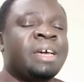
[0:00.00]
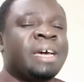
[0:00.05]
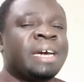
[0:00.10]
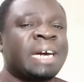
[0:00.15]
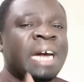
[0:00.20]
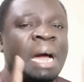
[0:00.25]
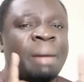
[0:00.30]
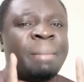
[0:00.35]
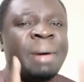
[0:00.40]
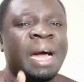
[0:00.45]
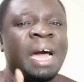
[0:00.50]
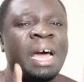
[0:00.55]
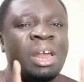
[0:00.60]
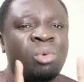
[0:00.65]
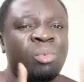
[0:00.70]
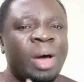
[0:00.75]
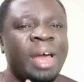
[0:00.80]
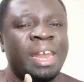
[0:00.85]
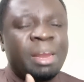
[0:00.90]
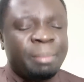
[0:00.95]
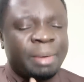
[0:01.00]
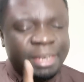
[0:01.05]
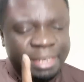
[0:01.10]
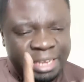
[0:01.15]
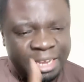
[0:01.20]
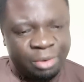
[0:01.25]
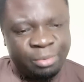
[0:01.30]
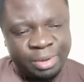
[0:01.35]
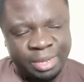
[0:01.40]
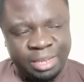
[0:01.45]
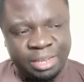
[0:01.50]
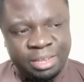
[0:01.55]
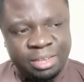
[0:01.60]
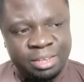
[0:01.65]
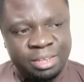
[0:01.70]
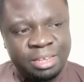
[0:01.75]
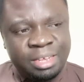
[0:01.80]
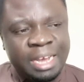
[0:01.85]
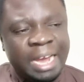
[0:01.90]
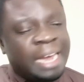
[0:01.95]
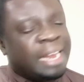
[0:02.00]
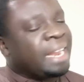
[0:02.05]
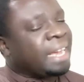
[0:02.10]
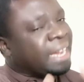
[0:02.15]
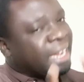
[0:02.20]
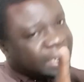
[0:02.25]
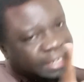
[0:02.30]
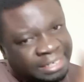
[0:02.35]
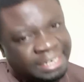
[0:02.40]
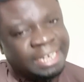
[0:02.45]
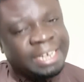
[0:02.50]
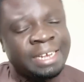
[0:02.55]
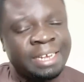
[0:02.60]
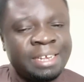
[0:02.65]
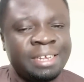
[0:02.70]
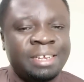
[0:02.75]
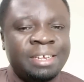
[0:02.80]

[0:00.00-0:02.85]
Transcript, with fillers: Kama Khalwale mwenyewe anakataa,